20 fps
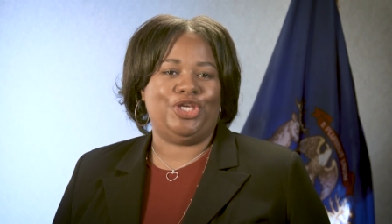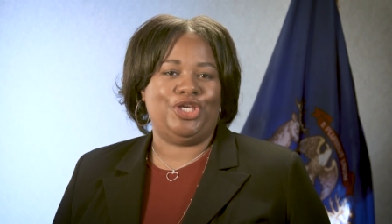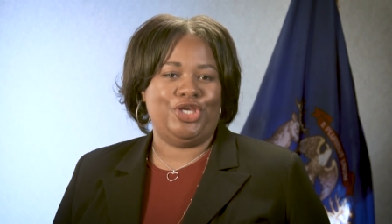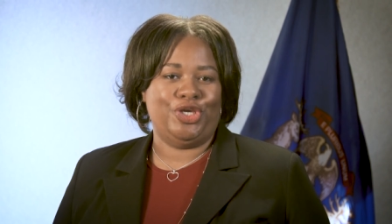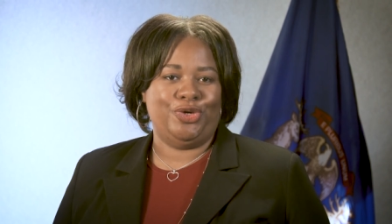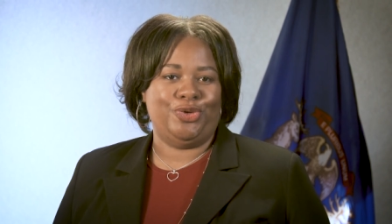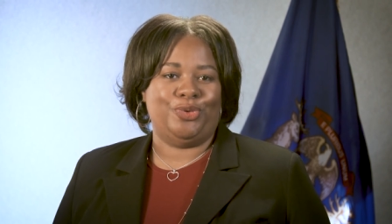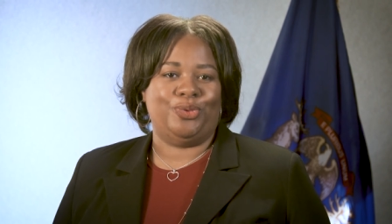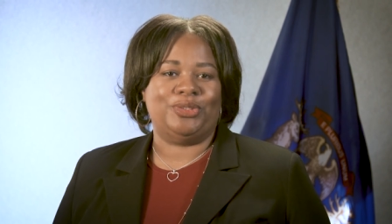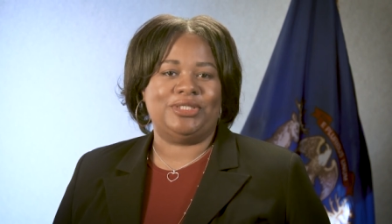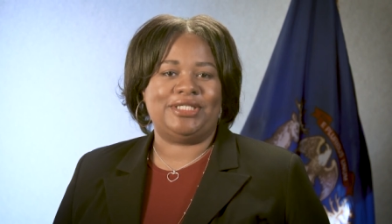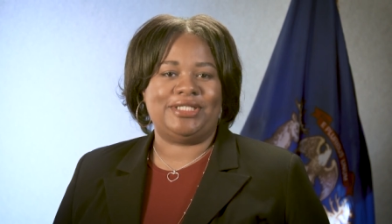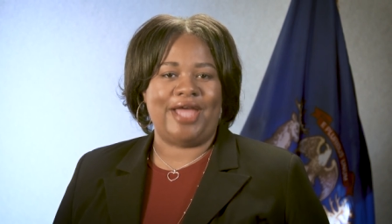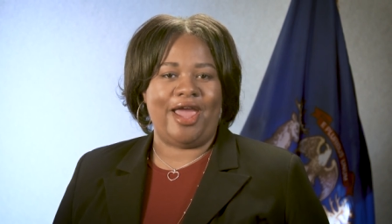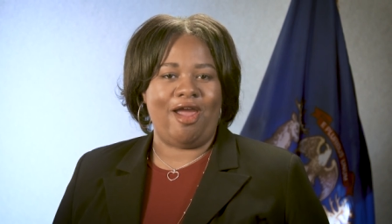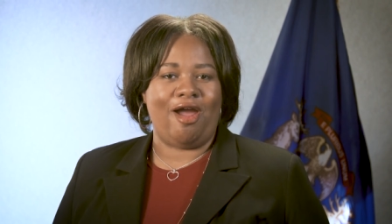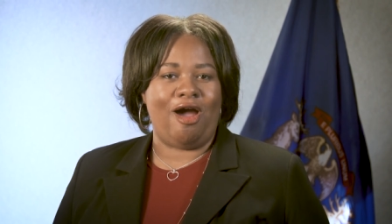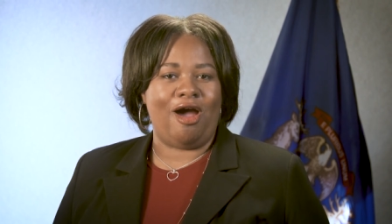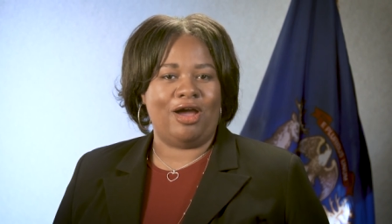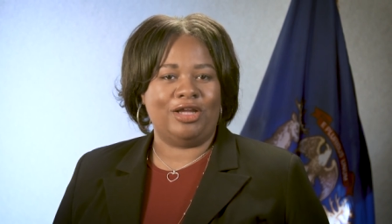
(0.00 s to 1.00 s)
you
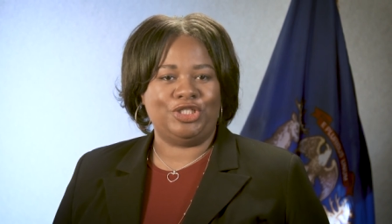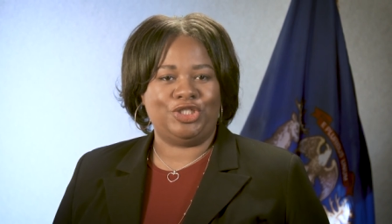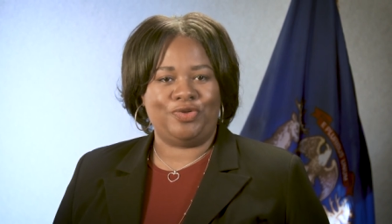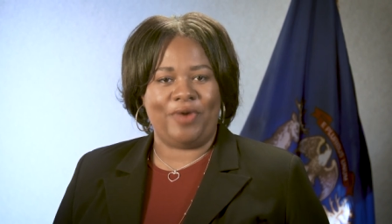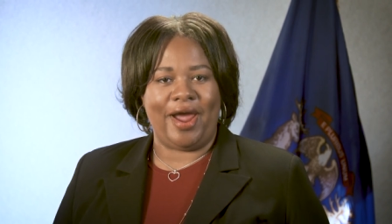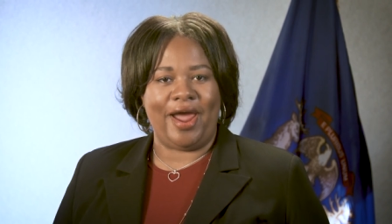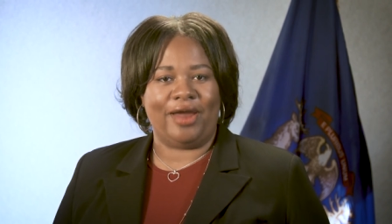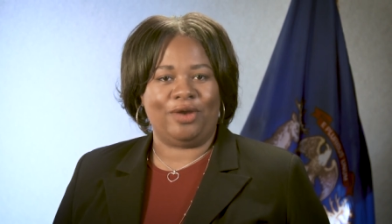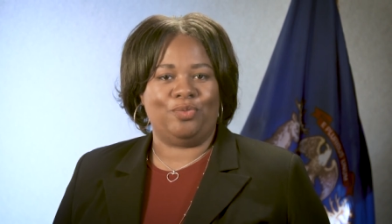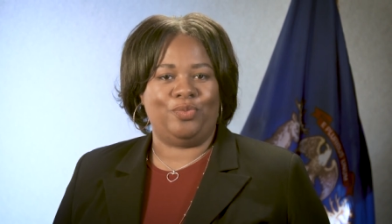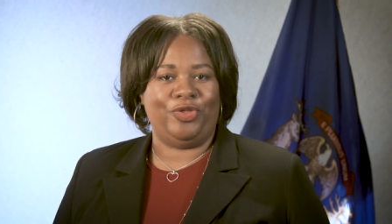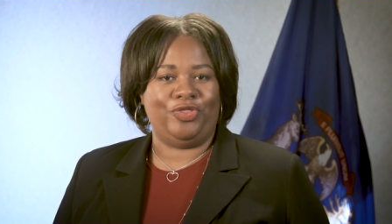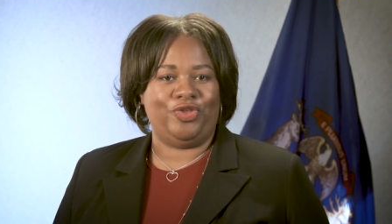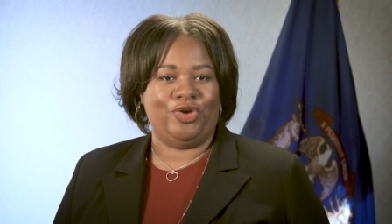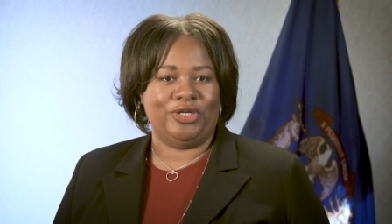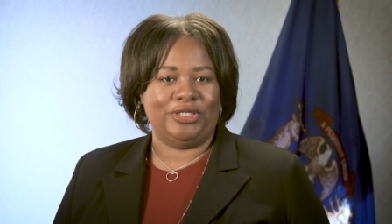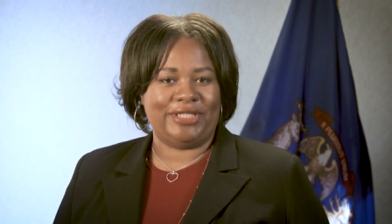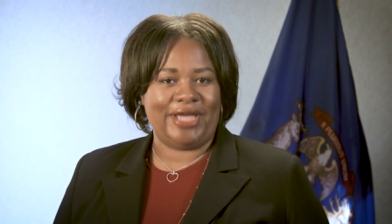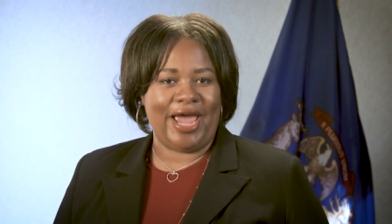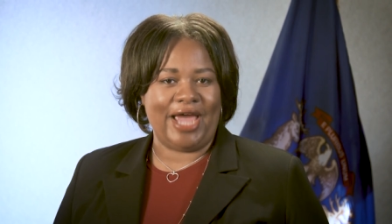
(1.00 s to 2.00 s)
stay on track with
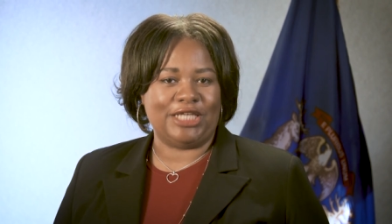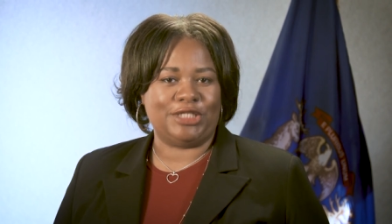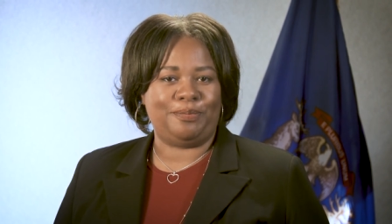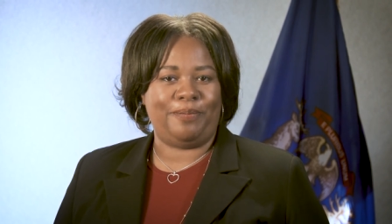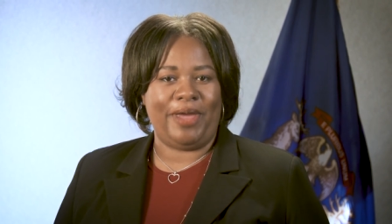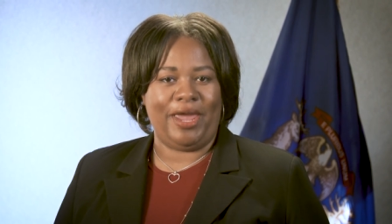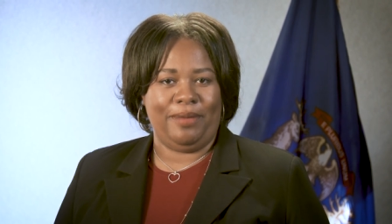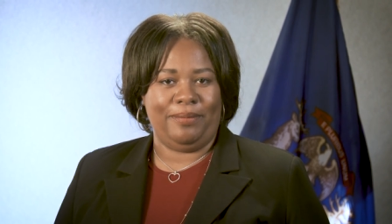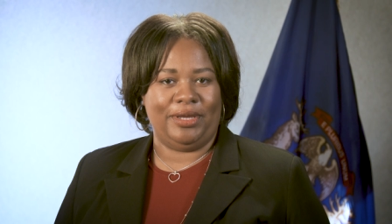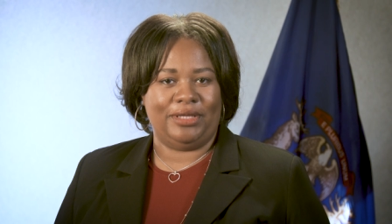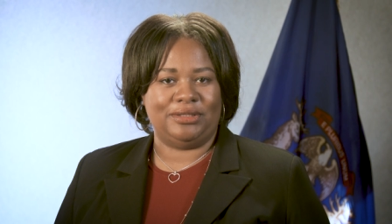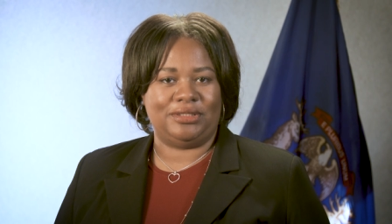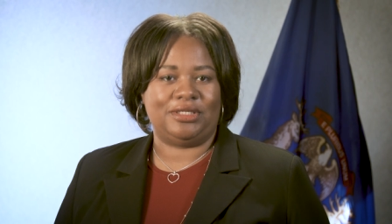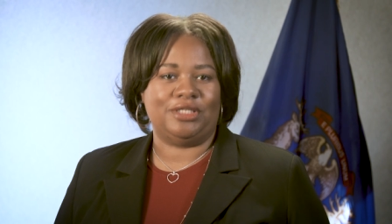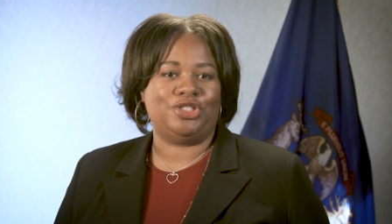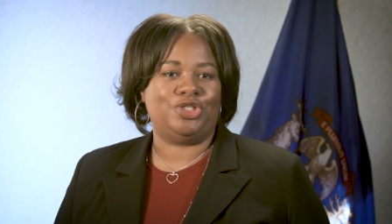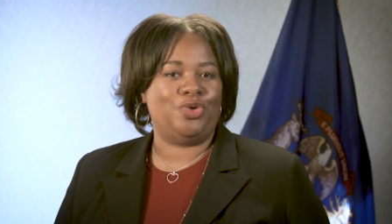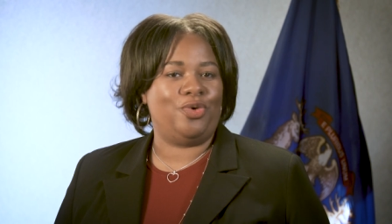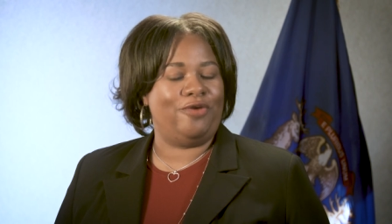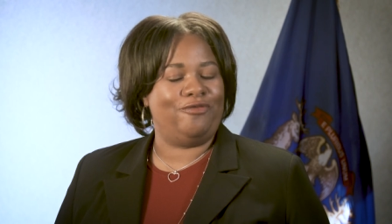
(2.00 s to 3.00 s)
your tax payments
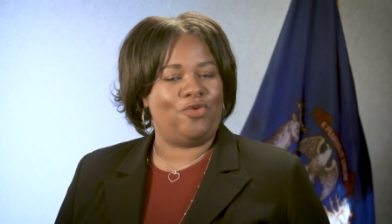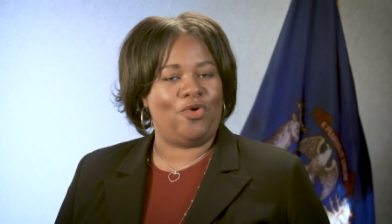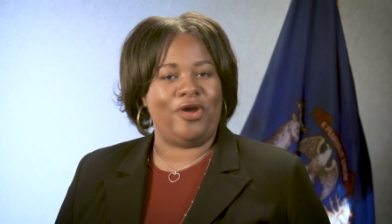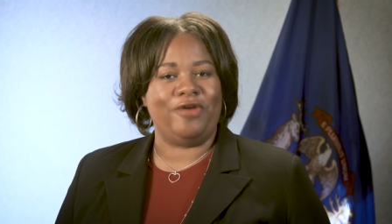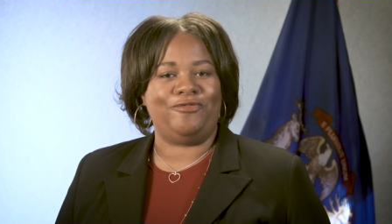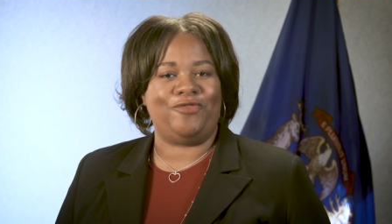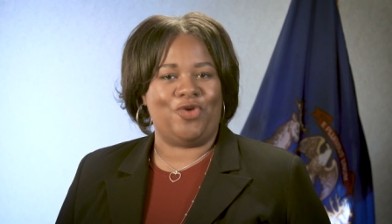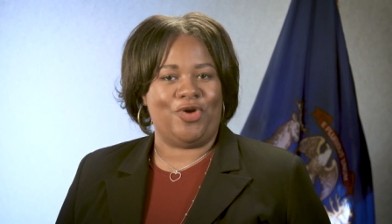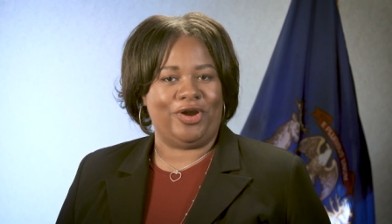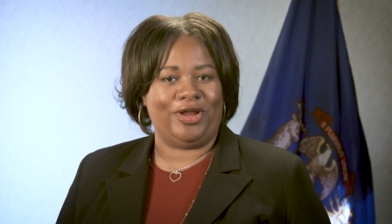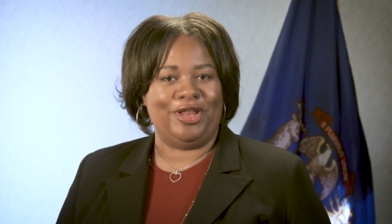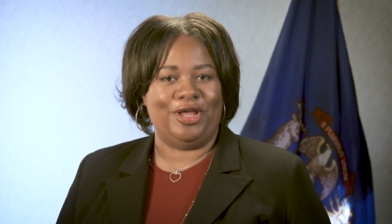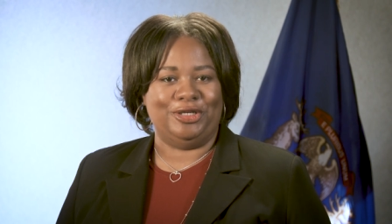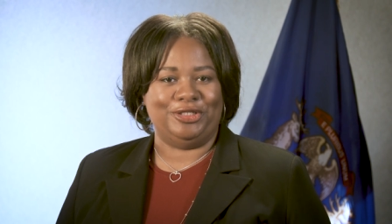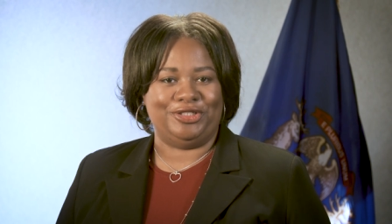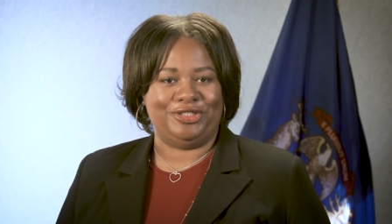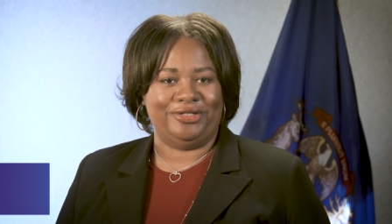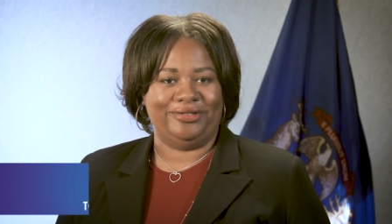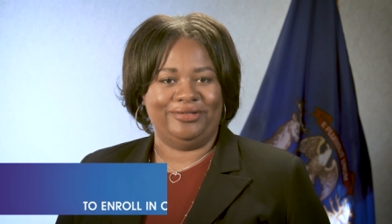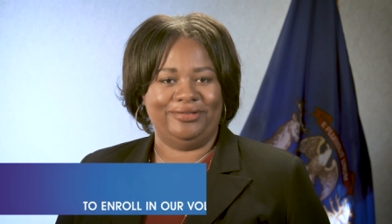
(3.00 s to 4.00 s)
to avoid foreclosure.